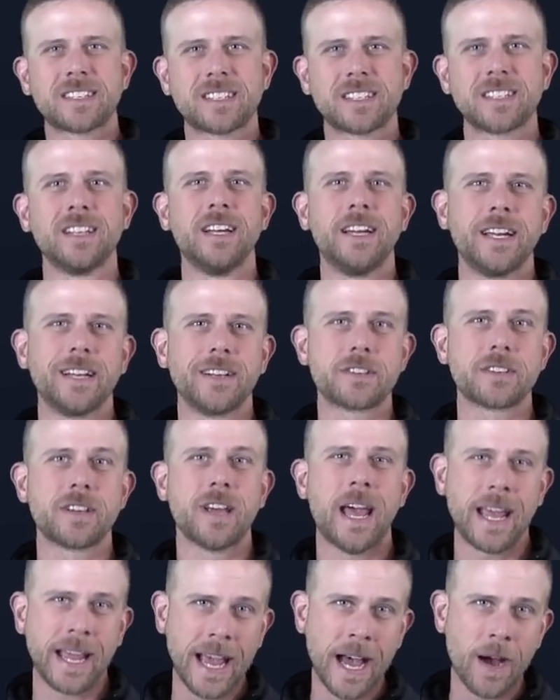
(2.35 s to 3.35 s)
slings.
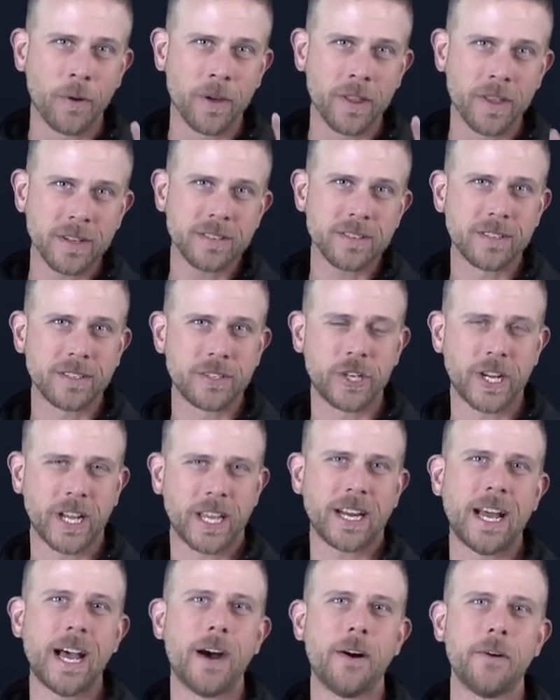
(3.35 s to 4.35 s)
Hang out with us and
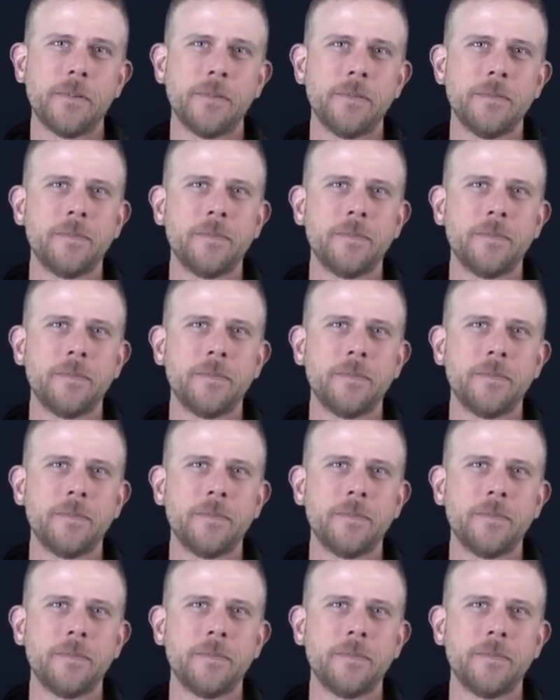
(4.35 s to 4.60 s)
check it out.